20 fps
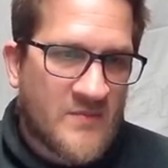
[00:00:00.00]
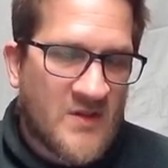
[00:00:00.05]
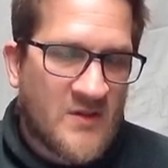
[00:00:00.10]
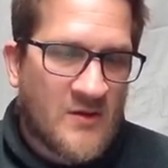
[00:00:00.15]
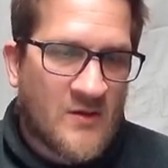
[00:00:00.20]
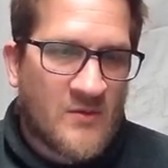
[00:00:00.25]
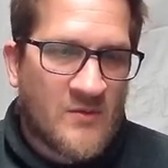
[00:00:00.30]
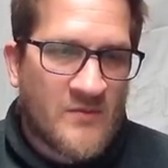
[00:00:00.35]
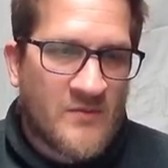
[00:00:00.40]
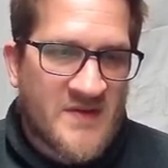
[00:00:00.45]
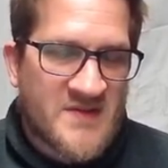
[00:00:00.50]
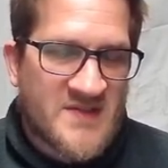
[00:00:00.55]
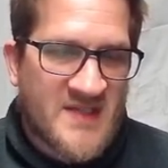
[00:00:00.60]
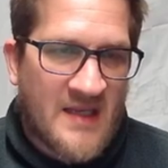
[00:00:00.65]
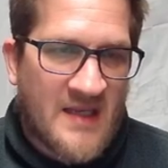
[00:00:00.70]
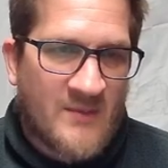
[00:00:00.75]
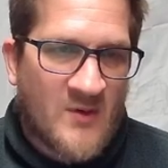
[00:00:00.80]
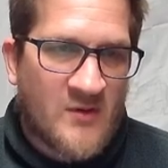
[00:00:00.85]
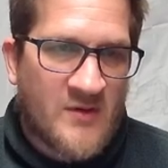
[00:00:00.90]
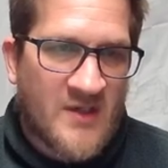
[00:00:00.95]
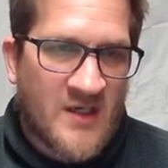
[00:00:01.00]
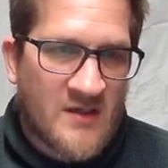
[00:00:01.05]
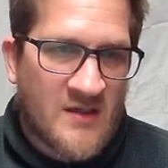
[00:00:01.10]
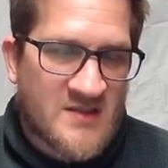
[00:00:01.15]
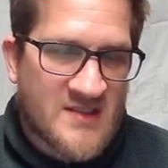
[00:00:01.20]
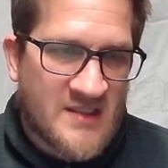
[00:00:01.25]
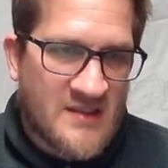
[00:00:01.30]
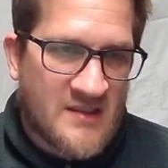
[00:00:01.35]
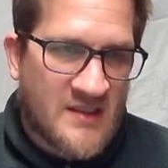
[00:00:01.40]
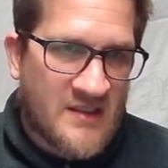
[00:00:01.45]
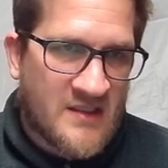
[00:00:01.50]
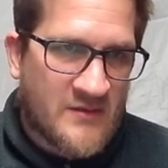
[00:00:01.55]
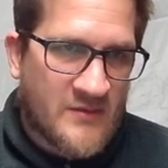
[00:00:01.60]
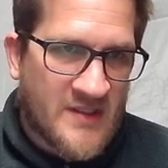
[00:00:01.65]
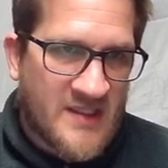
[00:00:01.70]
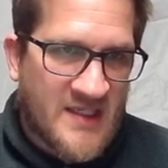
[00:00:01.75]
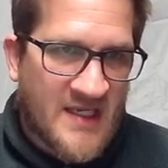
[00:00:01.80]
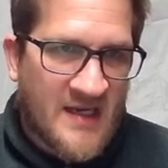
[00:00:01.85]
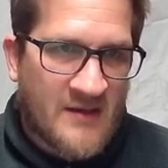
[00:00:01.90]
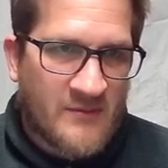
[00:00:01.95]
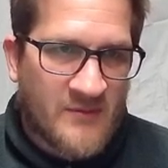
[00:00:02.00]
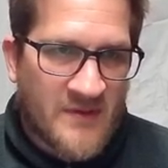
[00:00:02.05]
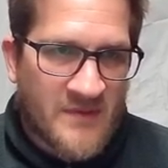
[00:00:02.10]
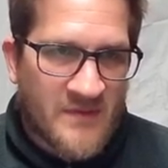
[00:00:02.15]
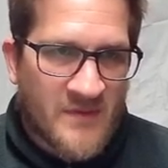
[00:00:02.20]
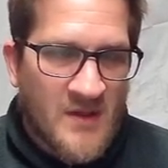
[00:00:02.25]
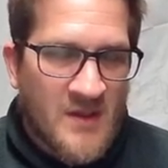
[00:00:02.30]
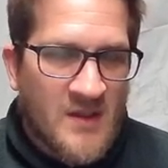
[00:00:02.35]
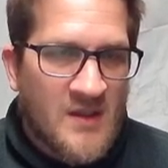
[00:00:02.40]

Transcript: you know the same coherency that you would get with